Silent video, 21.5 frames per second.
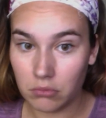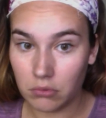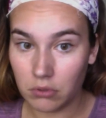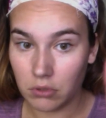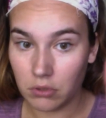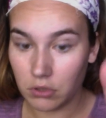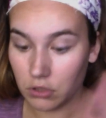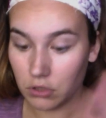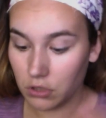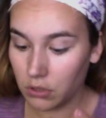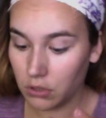
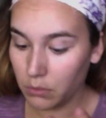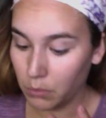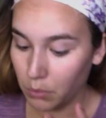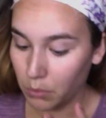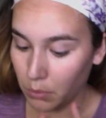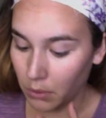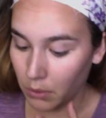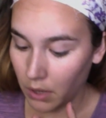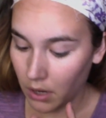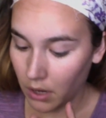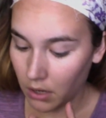It's a
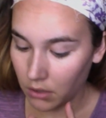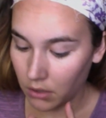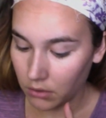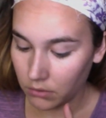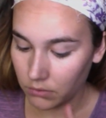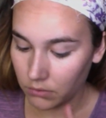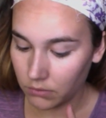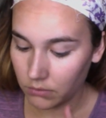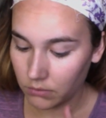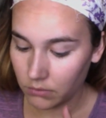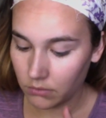brown,
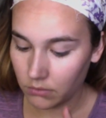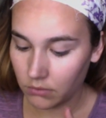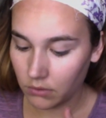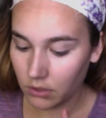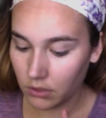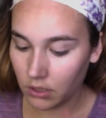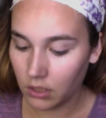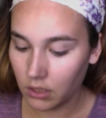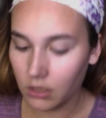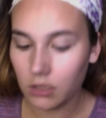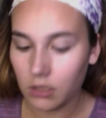
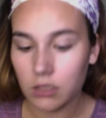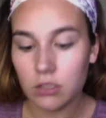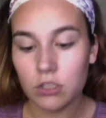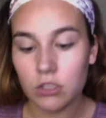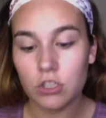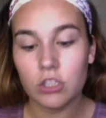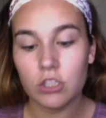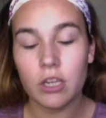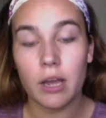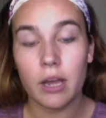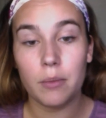like this
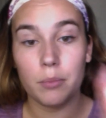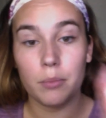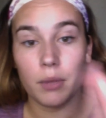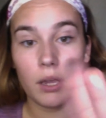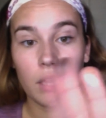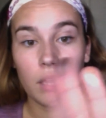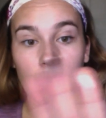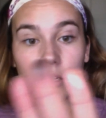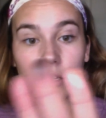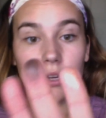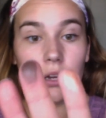
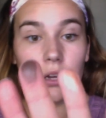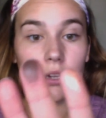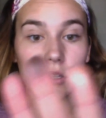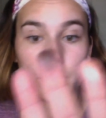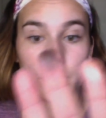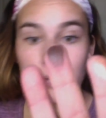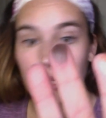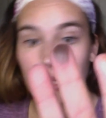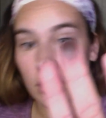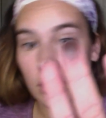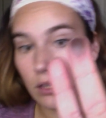champagne color
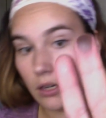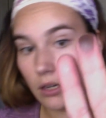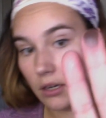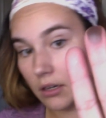right there.